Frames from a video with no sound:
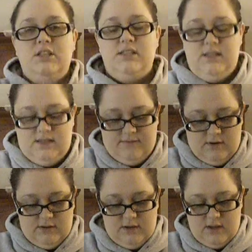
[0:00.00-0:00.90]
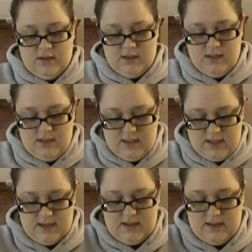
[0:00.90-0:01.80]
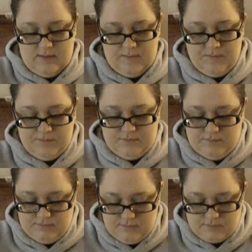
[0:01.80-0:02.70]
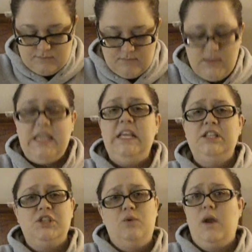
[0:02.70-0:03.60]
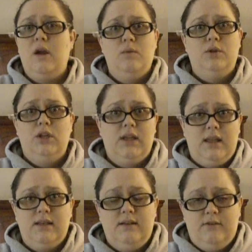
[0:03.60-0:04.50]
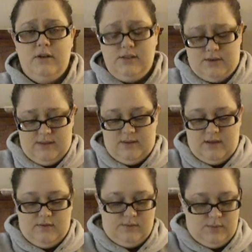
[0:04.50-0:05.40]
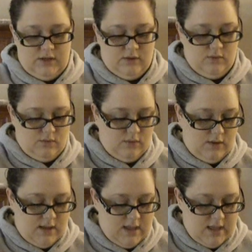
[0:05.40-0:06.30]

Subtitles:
just a different look, and each square will look kind of different, so I thought that was pretty cool.